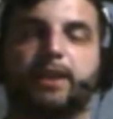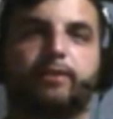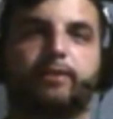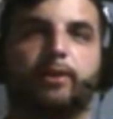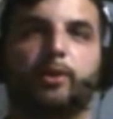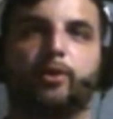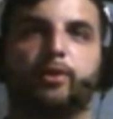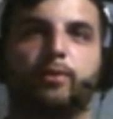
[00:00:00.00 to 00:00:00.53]
The
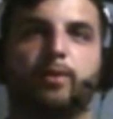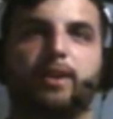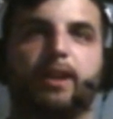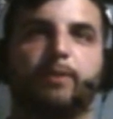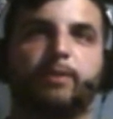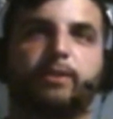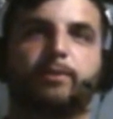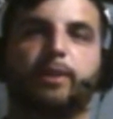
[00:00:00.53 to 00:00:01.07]
only one I
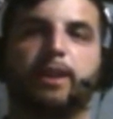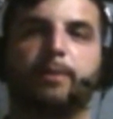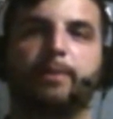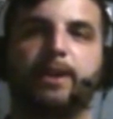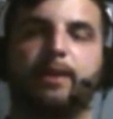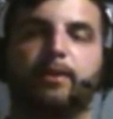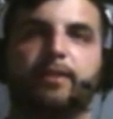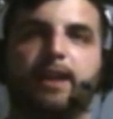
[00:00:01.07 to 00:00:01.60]
would complain
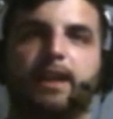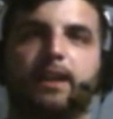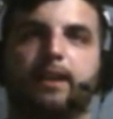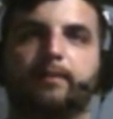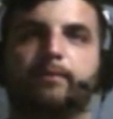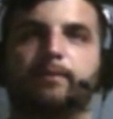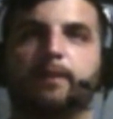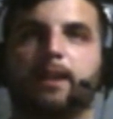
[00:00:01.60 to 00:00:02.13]
about is that
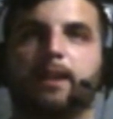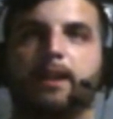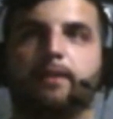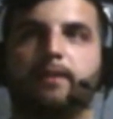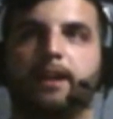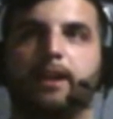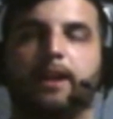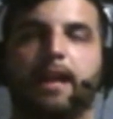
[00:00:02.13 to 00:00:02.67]
they
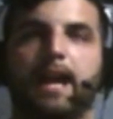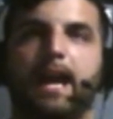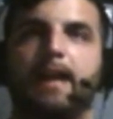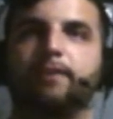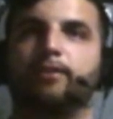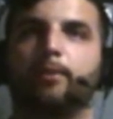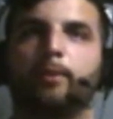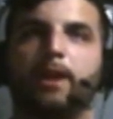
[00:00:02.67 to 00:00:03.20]
could have had
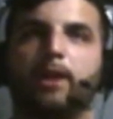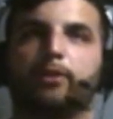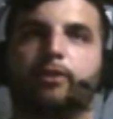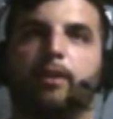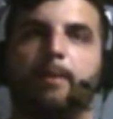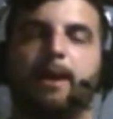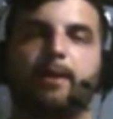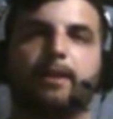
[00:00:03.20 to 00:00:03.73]
someone else come
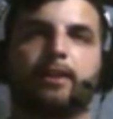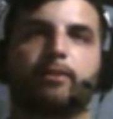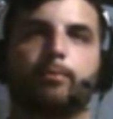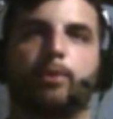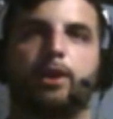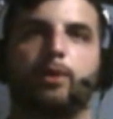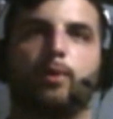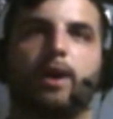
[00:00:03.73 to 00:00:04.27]
out against
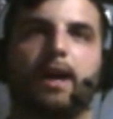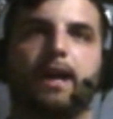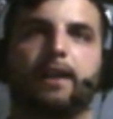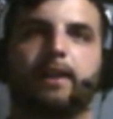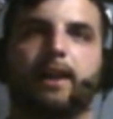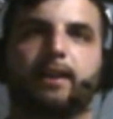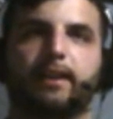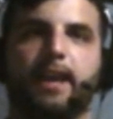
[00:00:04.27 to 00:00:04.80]
Bray Wyatt,
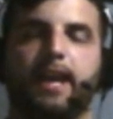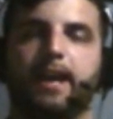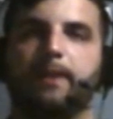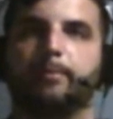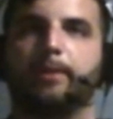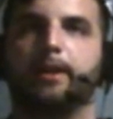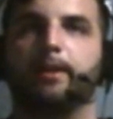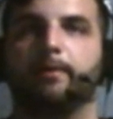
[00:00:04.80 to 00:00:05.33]
not Kane, but